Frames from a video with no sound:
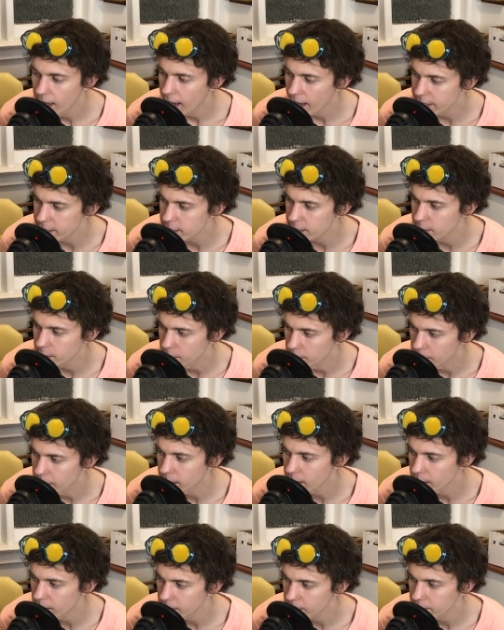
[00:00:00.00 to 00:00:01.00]
I do.
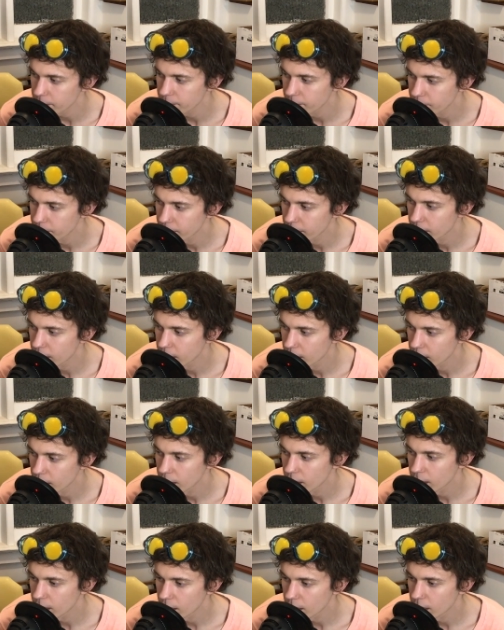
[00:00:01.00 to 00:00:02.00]
You know,
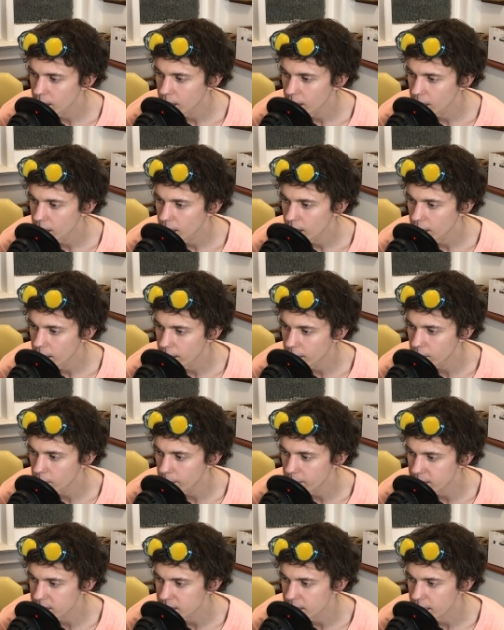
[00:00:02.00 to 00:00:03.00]
I do
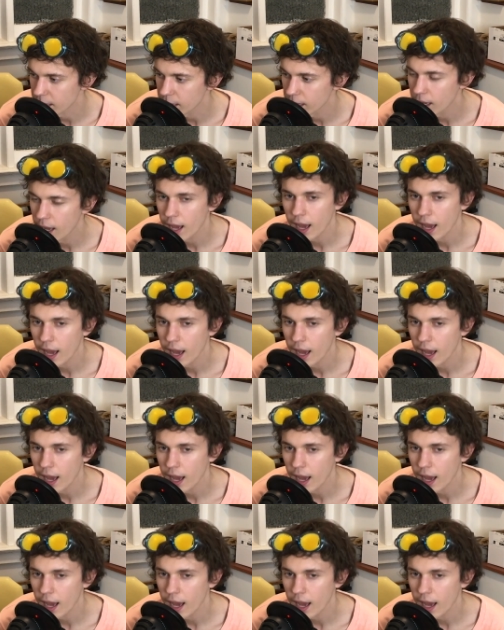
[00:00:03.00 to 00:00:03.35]
miss it.